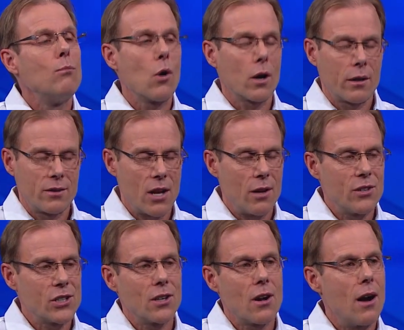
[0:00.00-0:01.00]
more
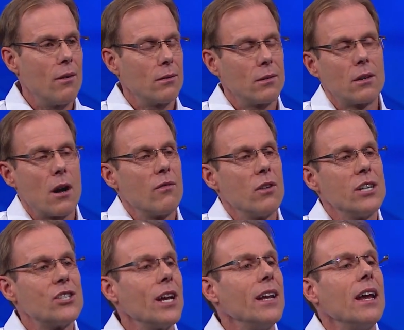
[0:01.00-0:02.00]
television
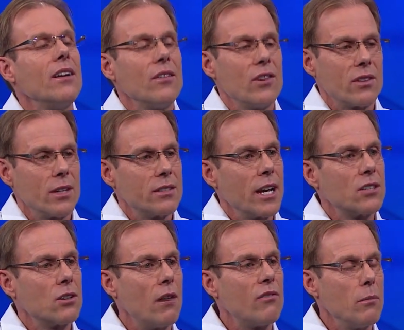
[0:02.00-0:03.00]
coverage, and then everything
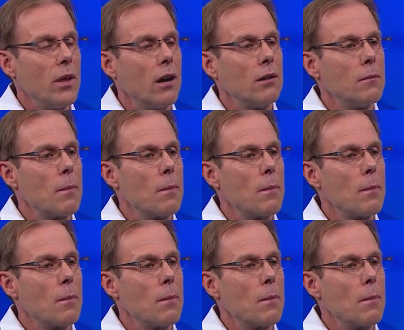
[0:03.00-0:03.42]
takes off from there.